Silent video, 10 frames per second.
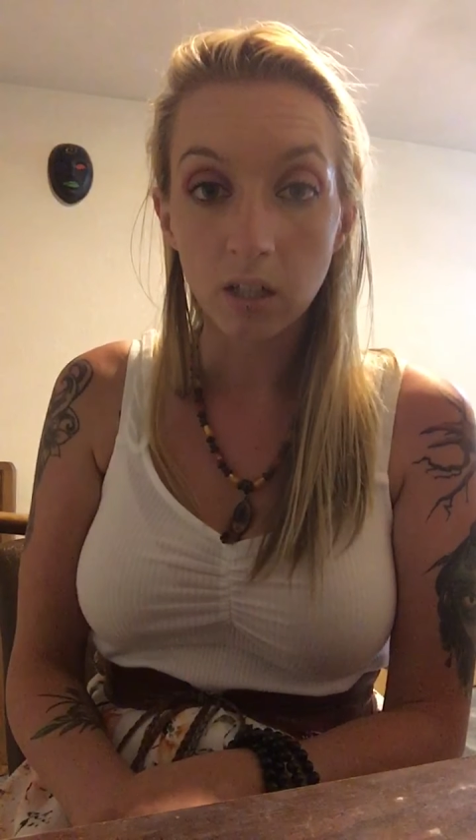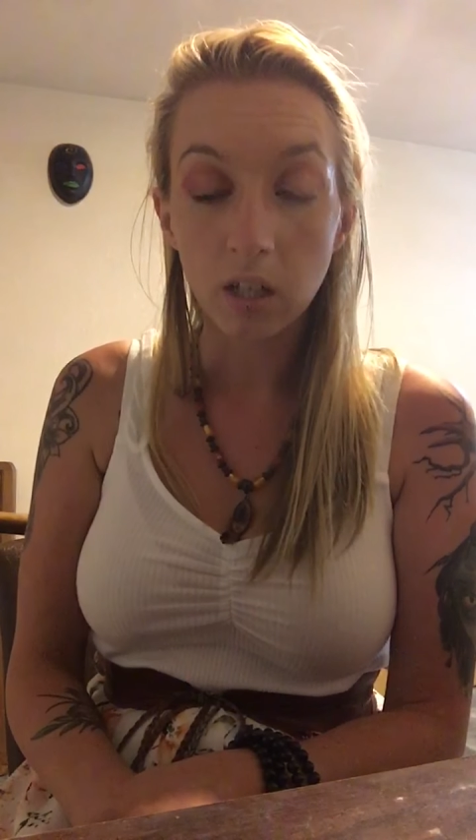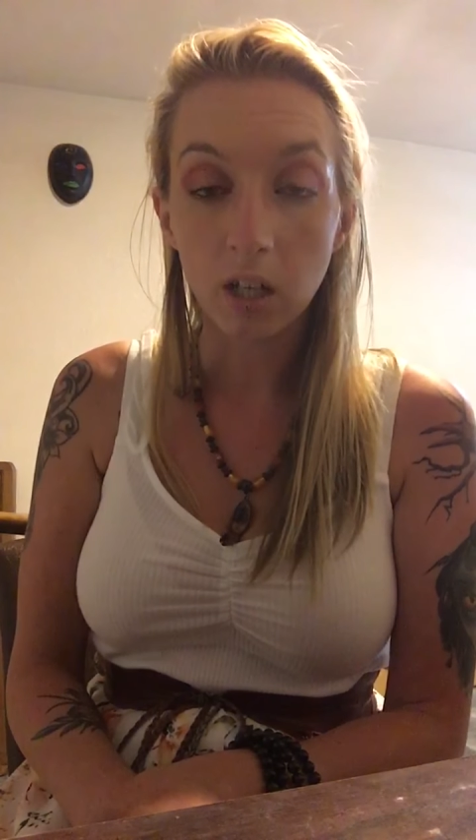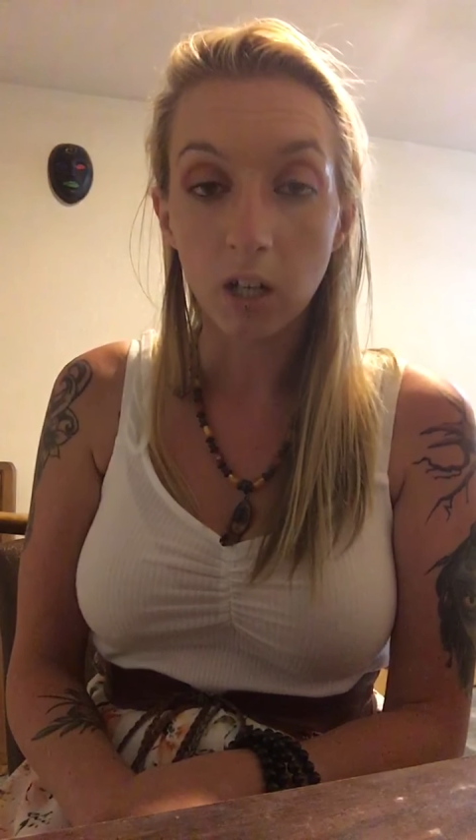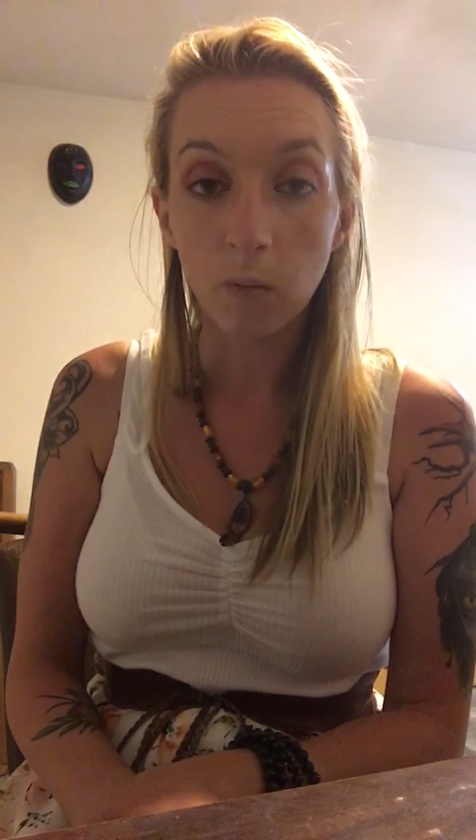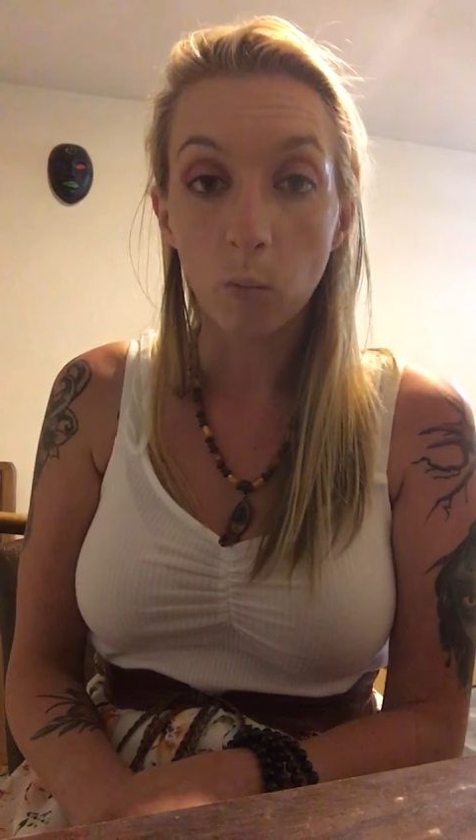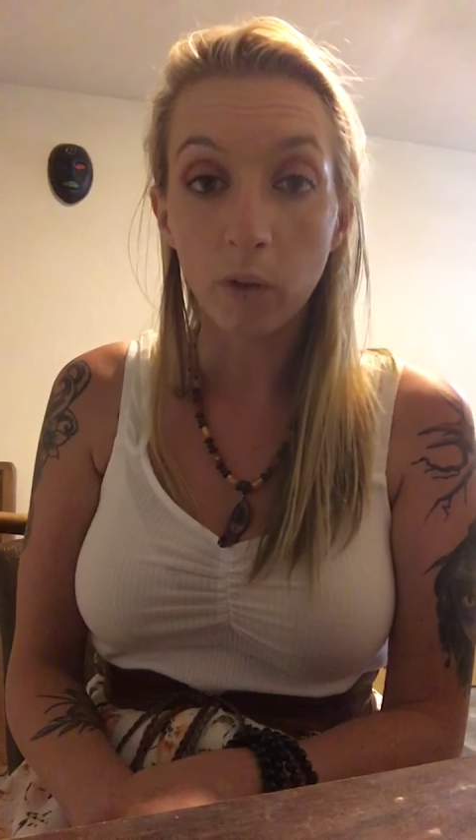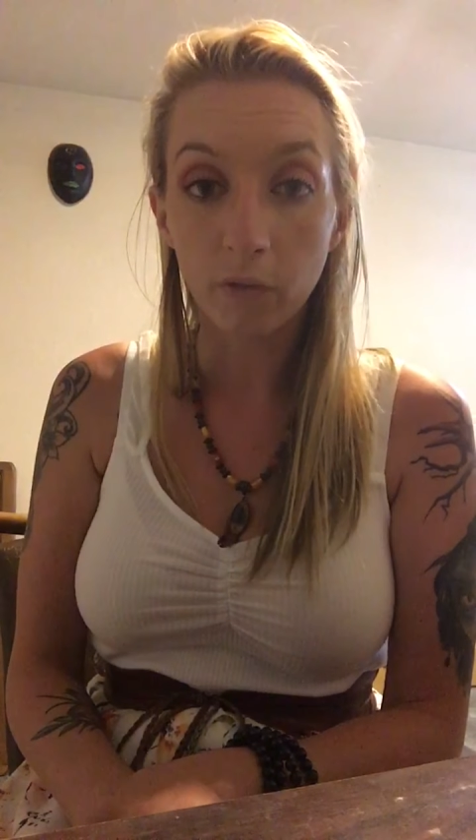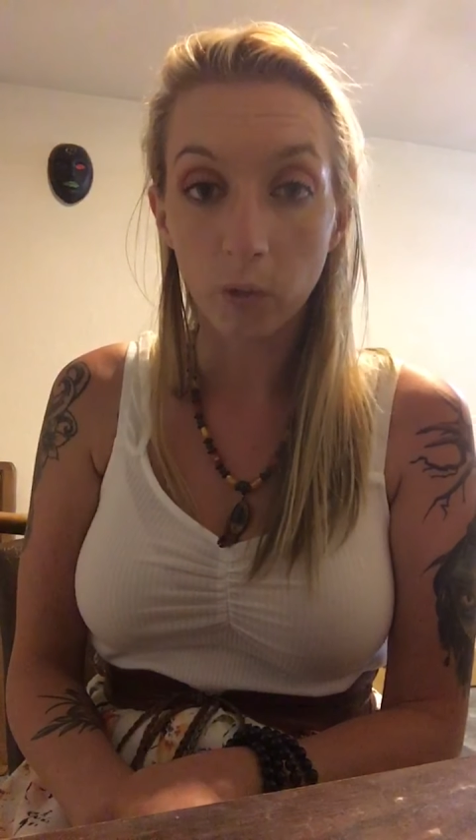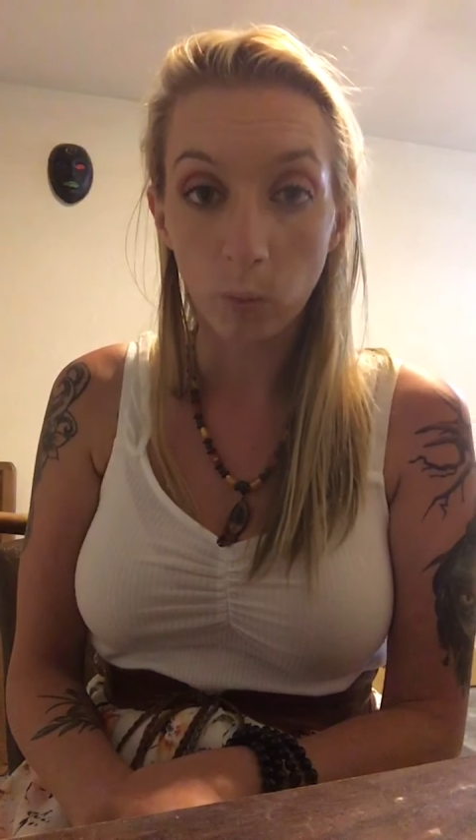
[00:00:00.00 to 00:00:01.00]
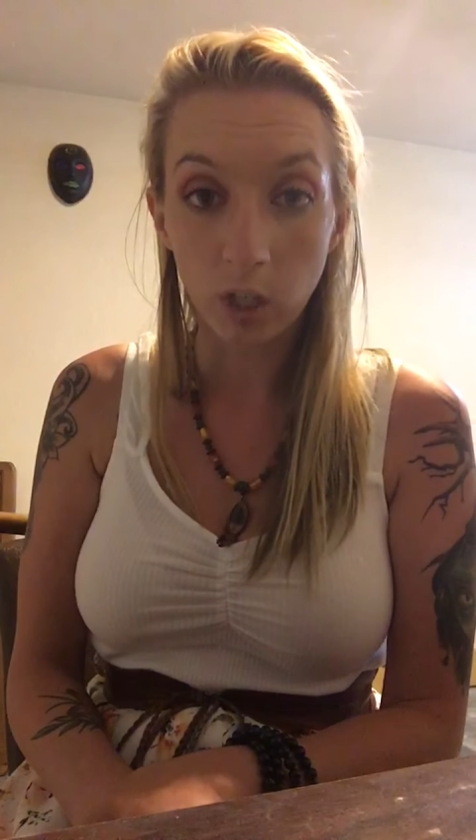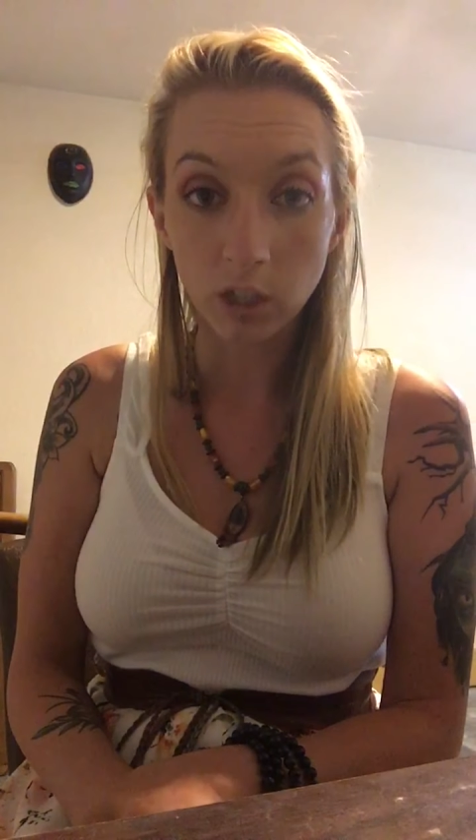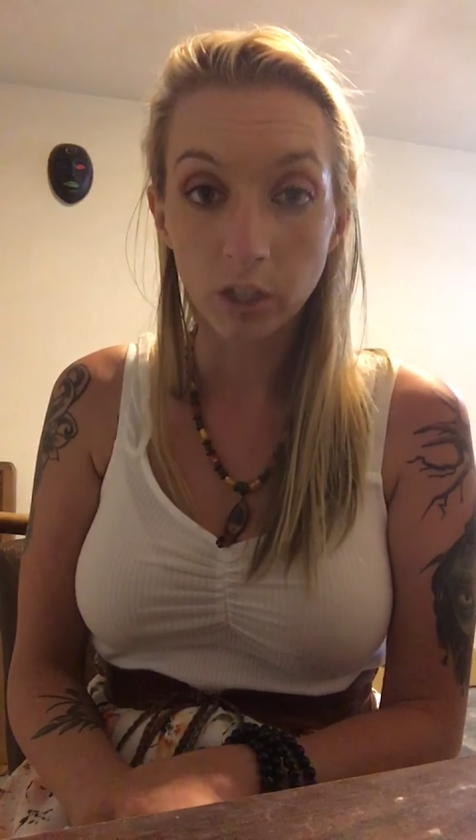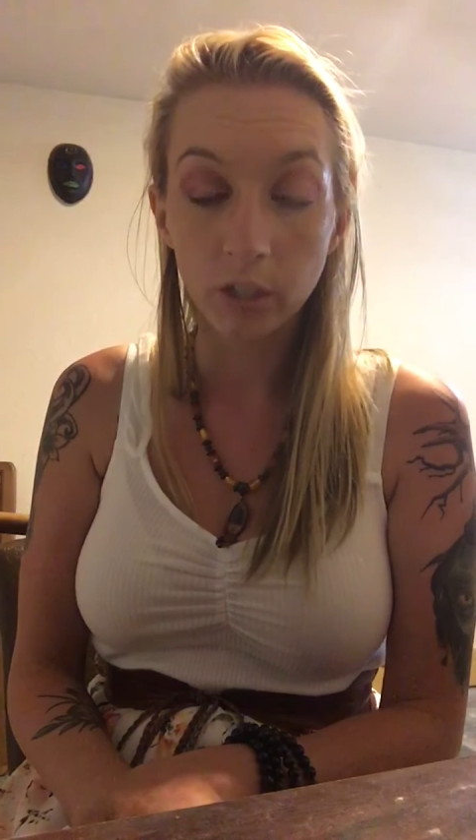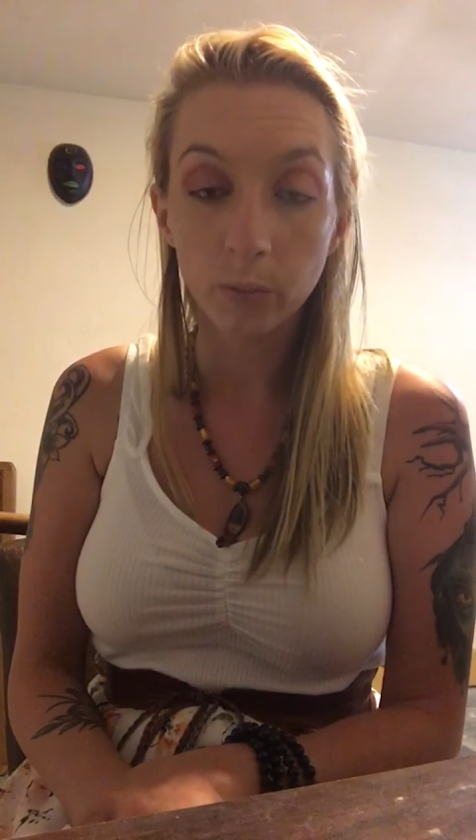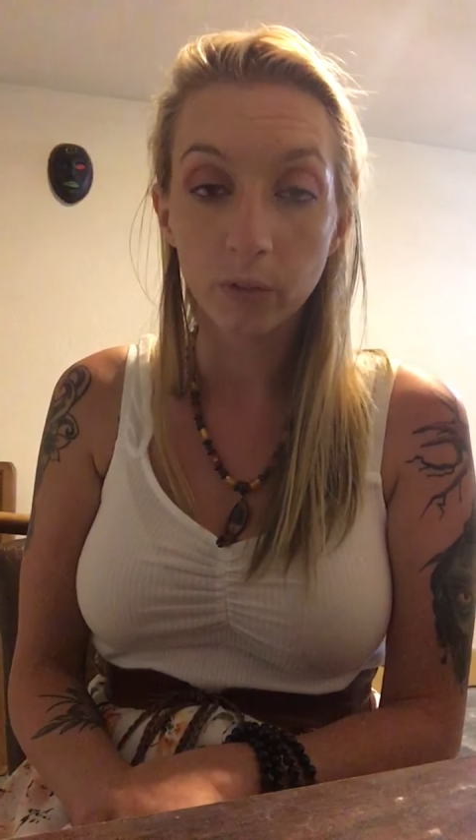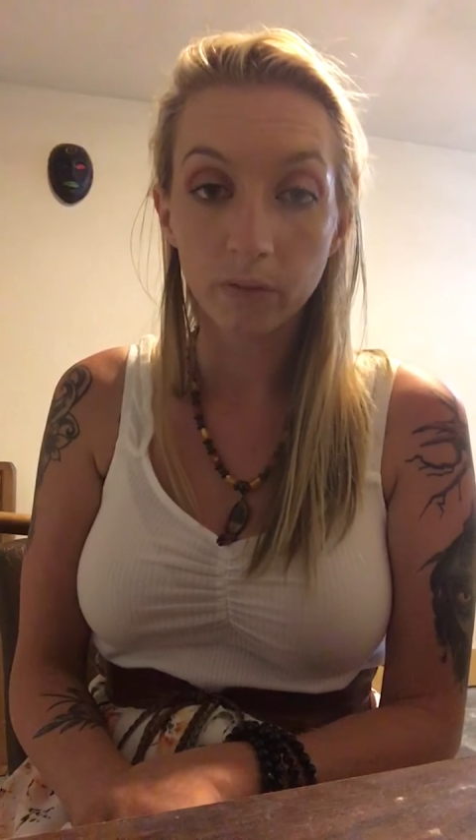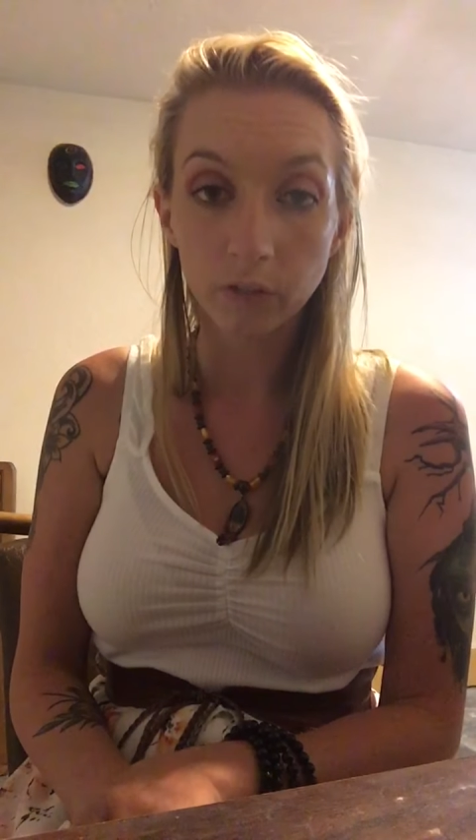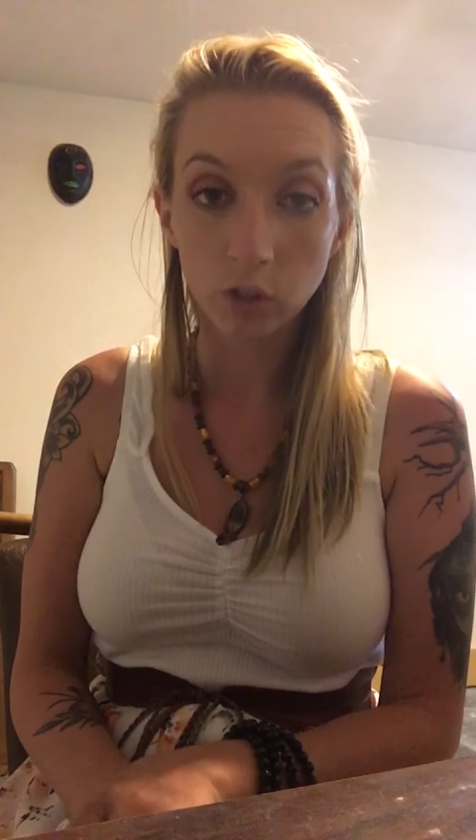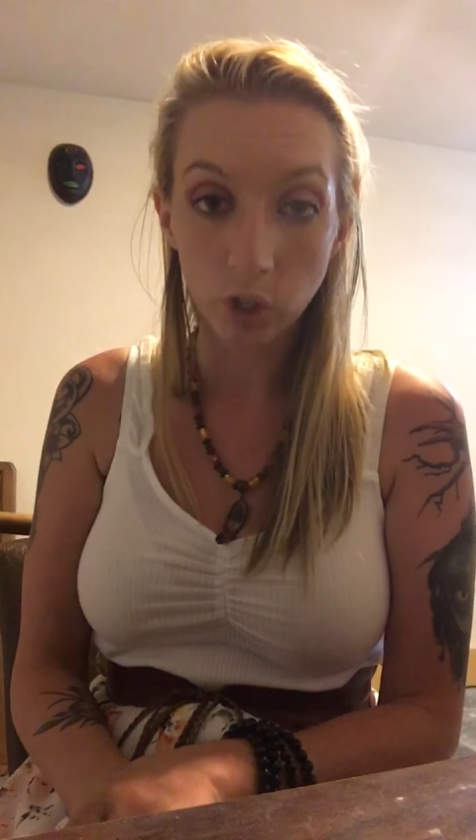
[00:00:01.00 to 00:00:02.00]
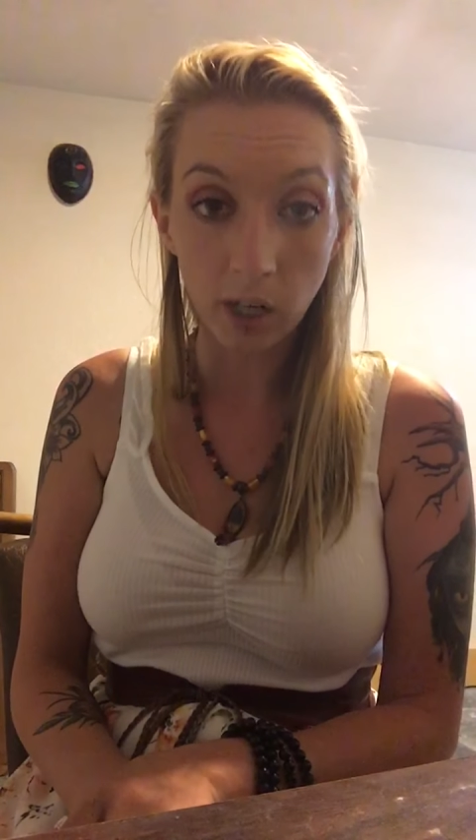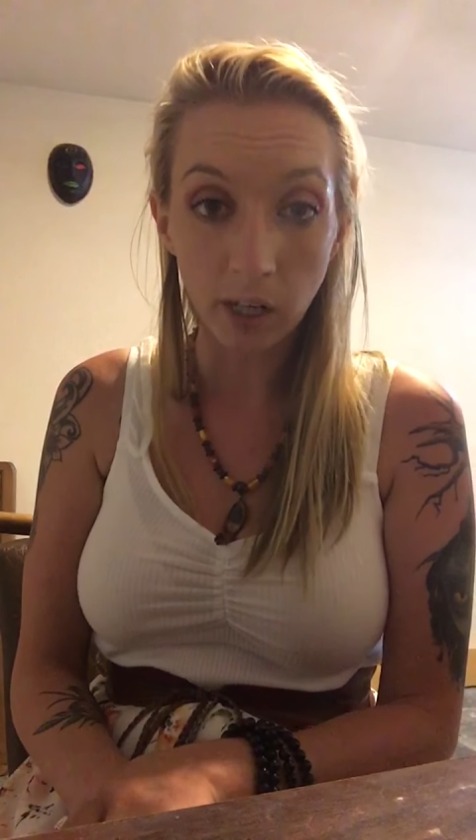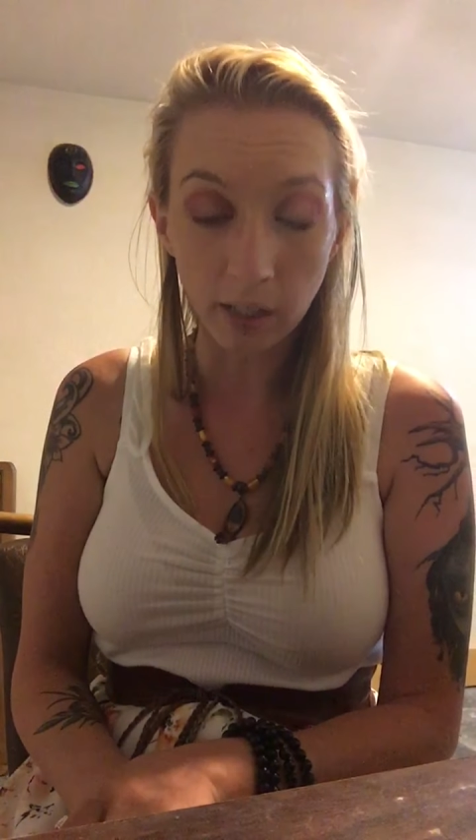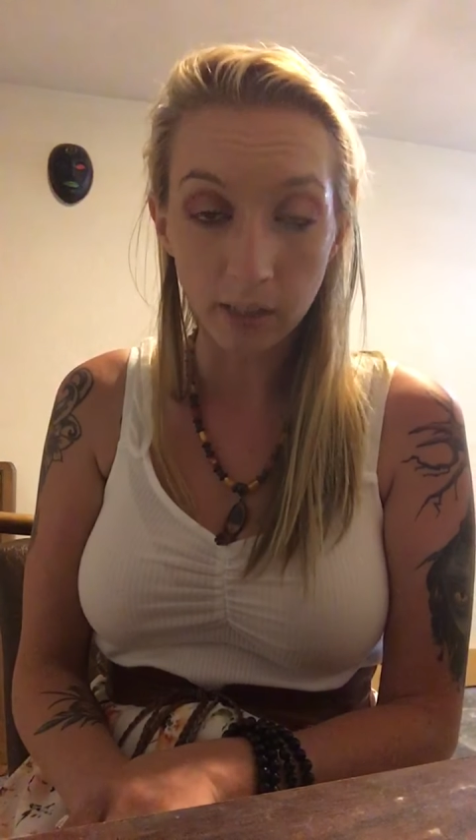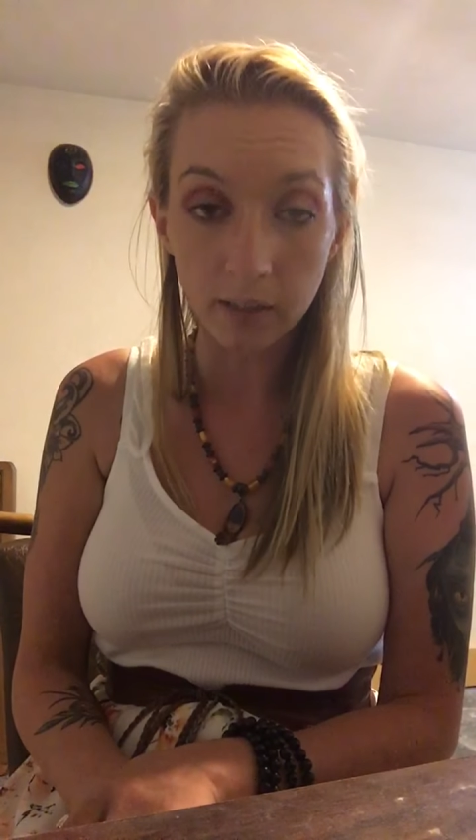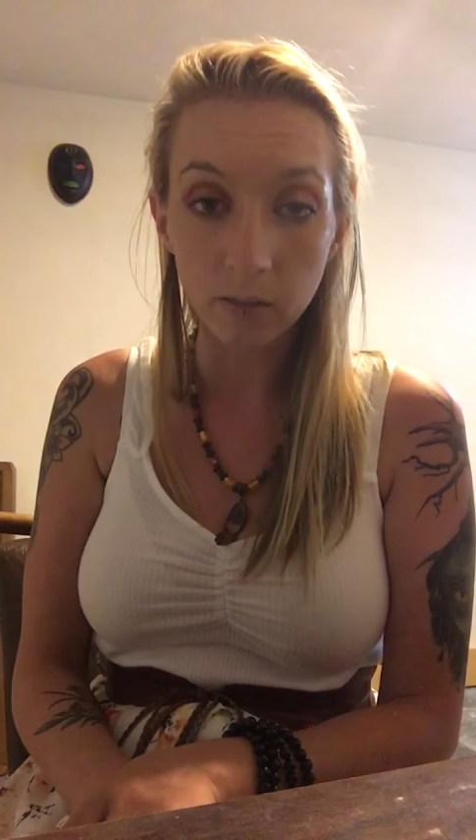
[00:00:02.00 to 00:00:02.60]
one for washing, one for drying,